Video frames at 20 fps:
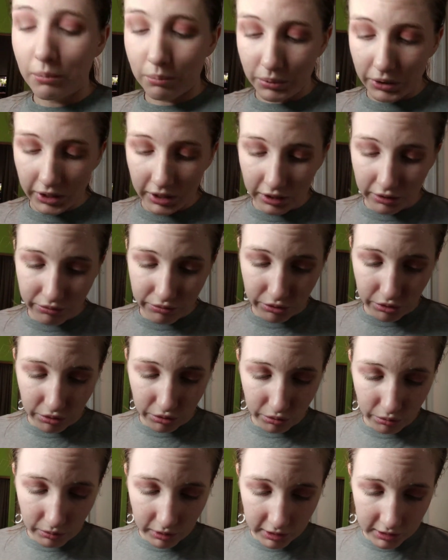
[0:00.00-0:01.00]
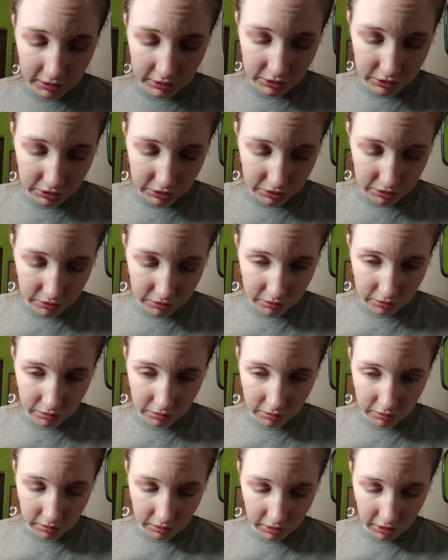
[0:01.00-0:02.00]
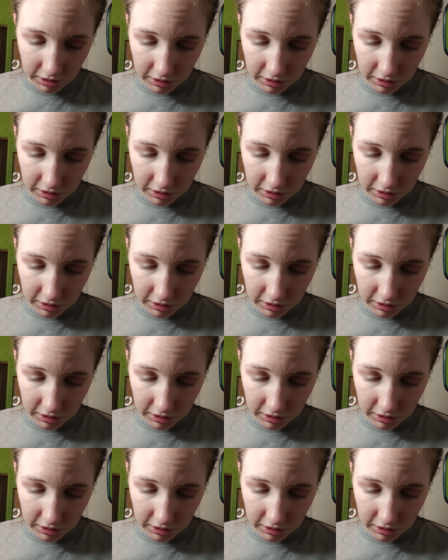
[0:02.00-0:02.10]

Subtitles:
But if you want to,